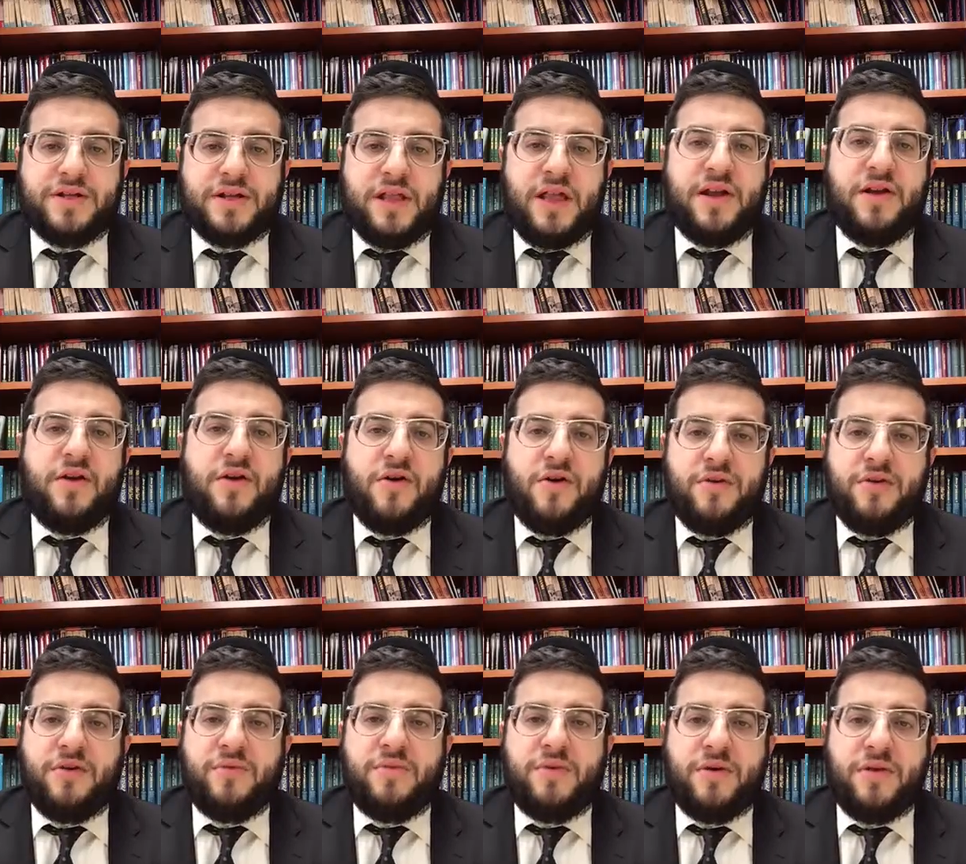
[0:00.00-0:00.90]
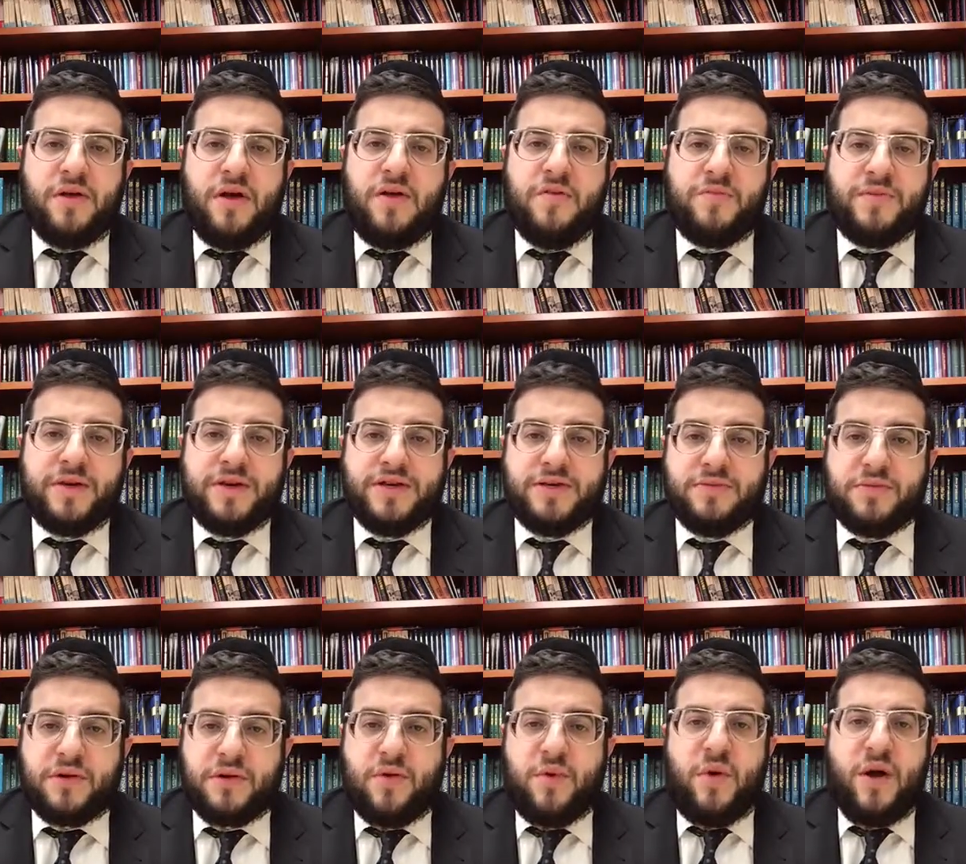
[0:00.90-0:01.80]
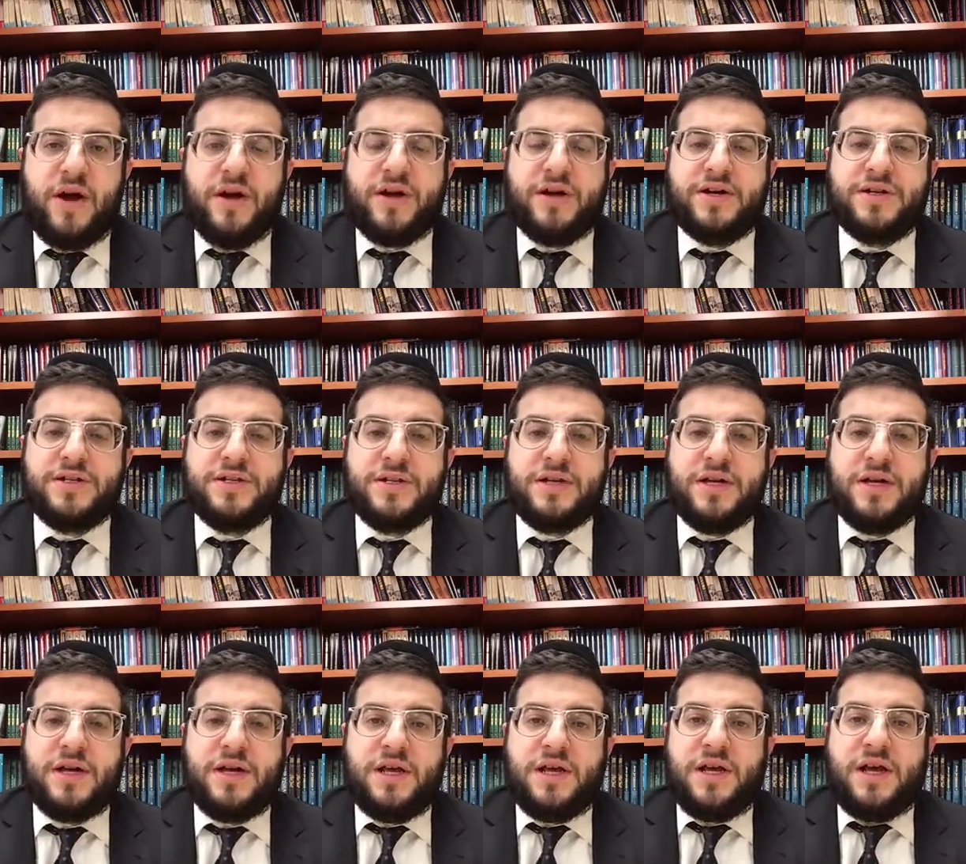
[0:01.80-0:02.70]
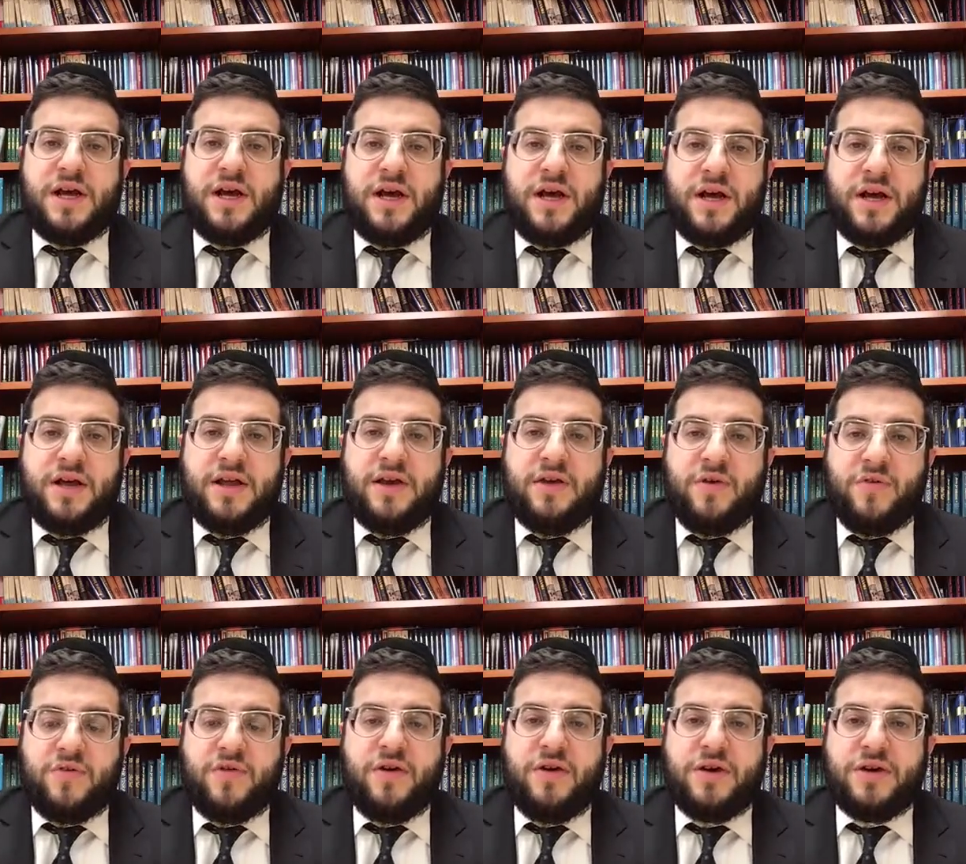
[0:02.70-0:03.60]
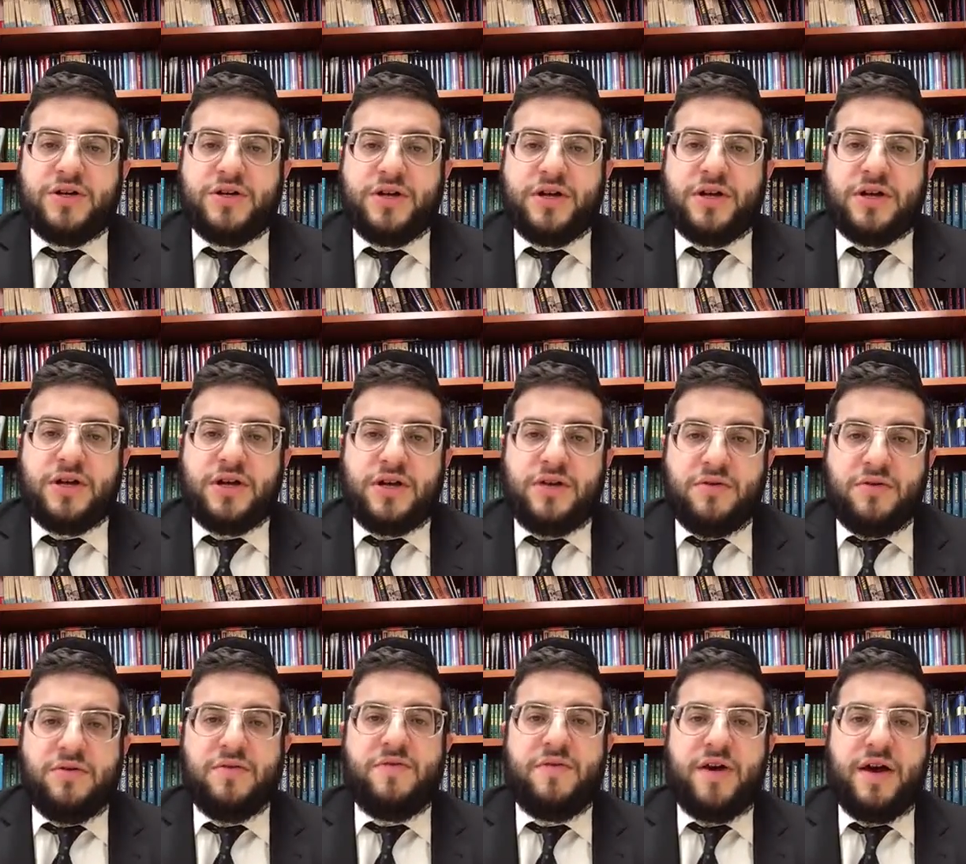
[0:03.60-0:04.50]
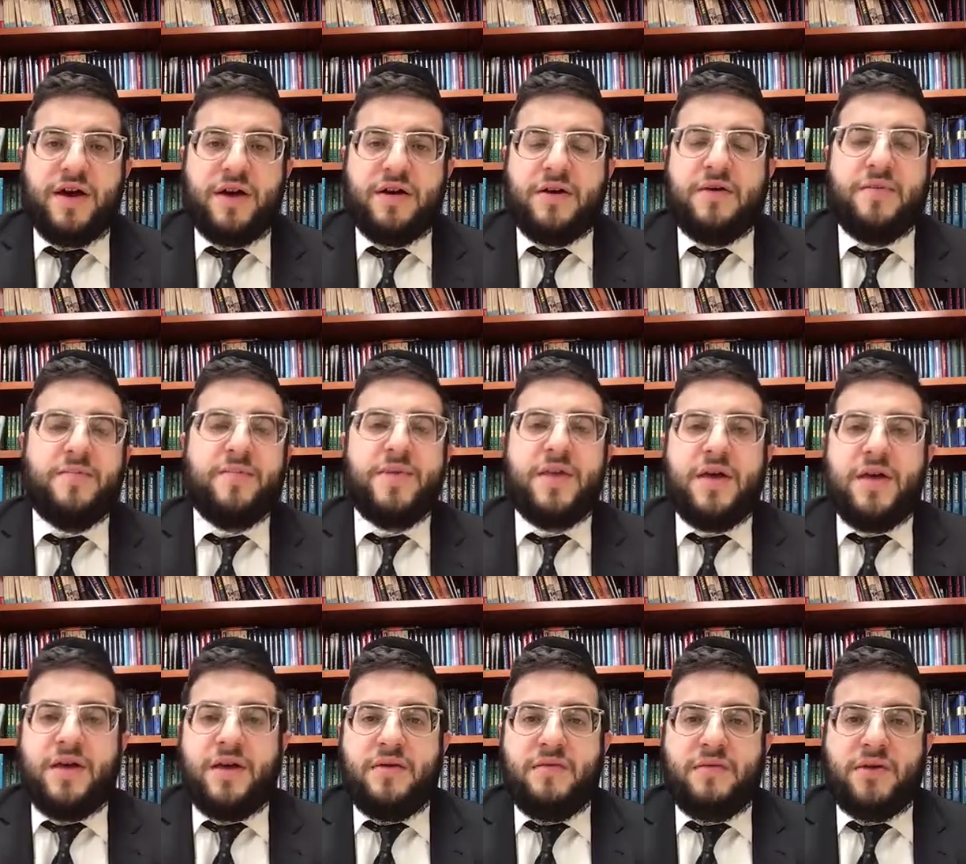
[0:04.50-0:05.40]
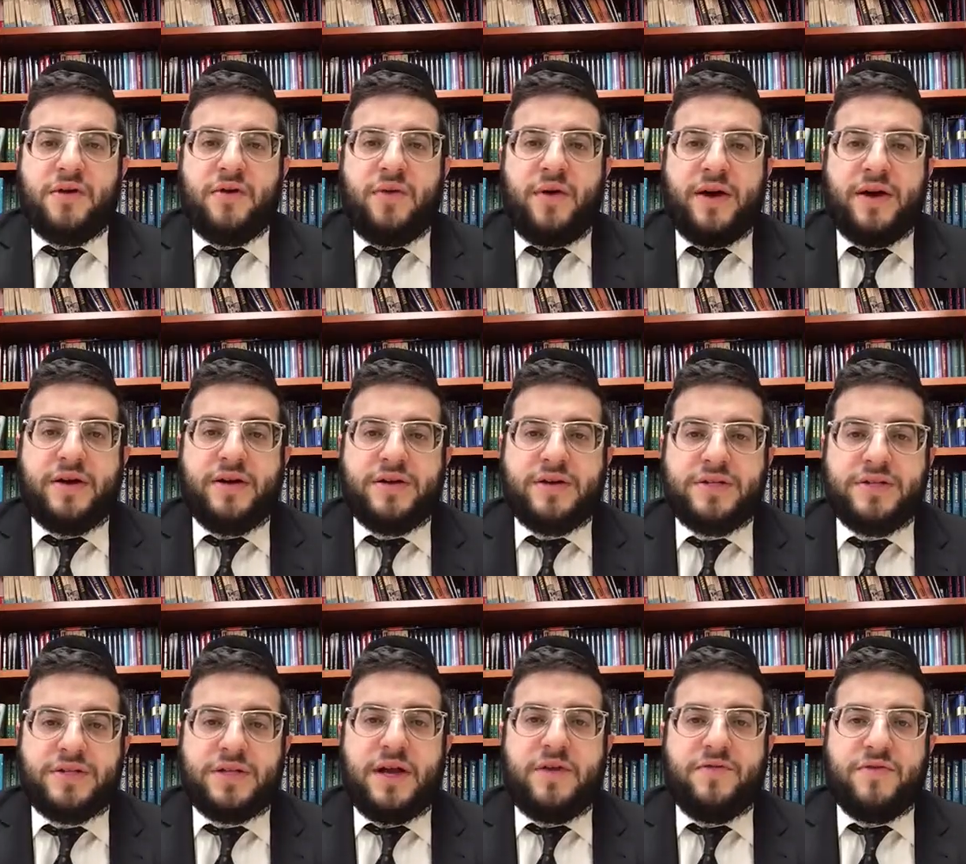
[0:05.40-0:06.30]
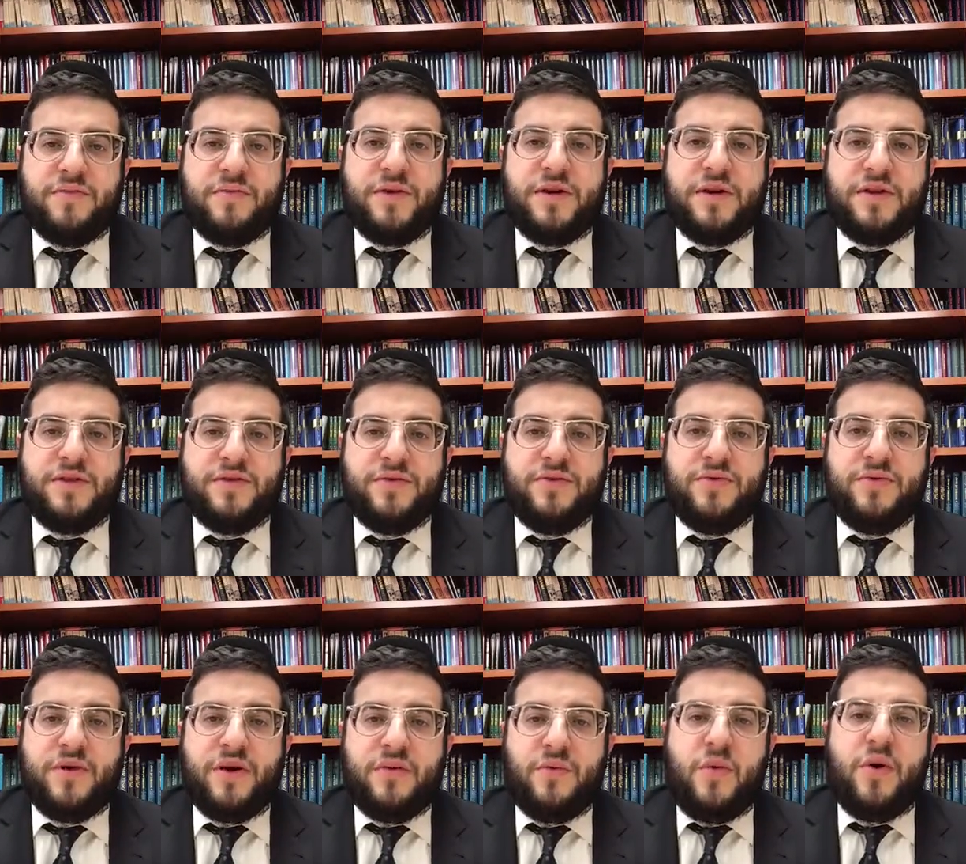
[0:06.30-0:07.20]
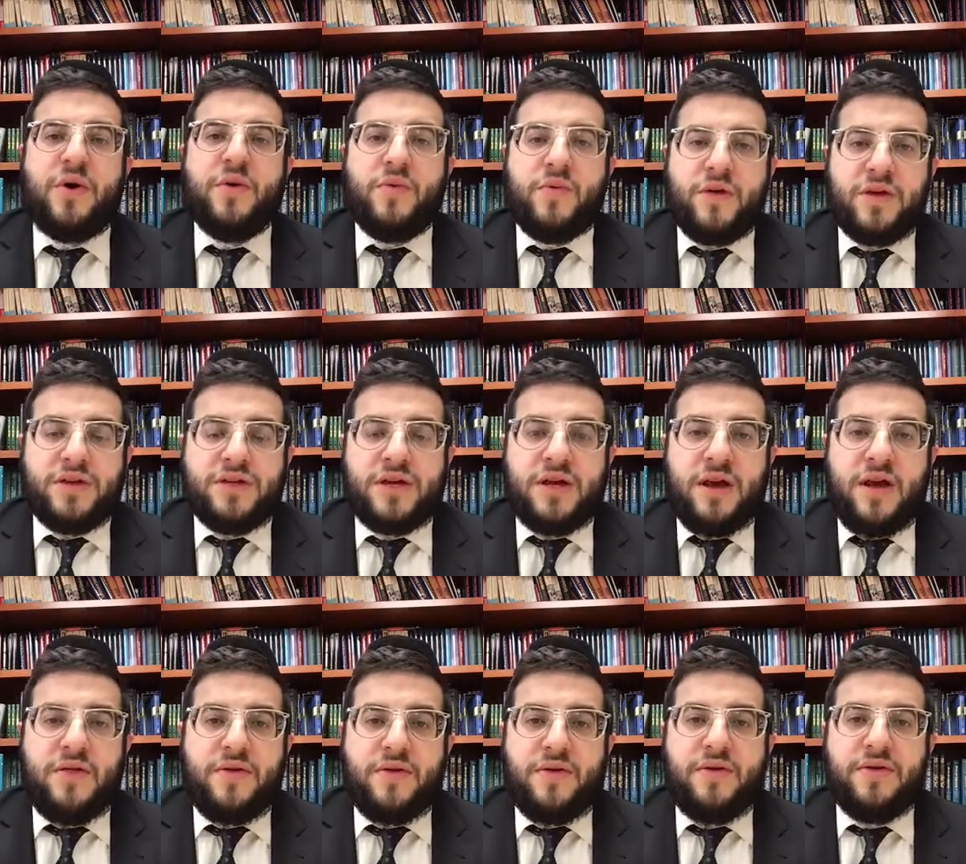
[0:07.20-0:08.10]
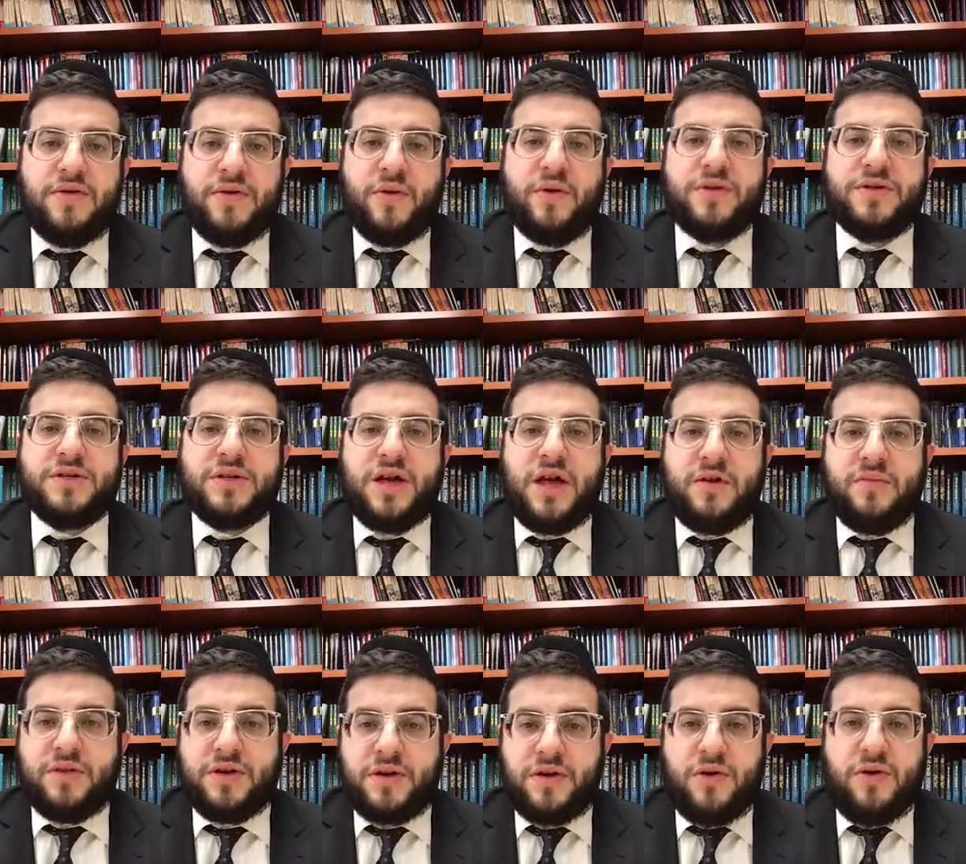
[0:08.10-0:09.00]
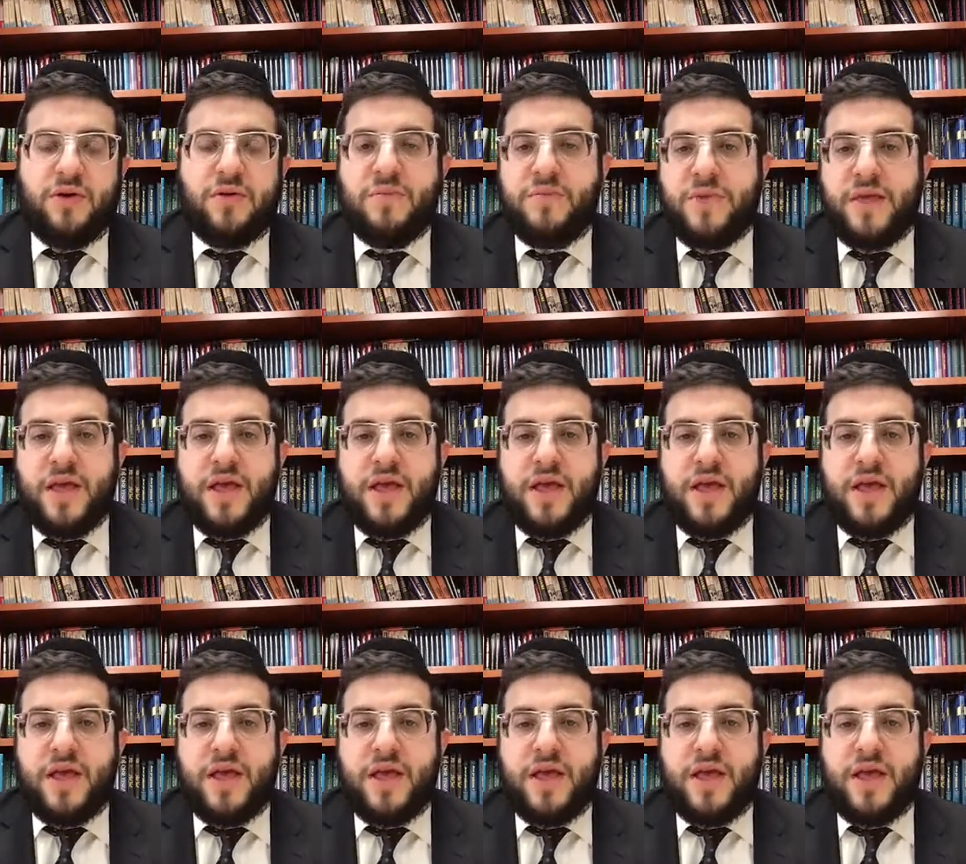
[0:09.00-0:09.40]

it's a lot harder to pull off because it requires an overarching unifier. It requires everybody to want to work together towards a common goal.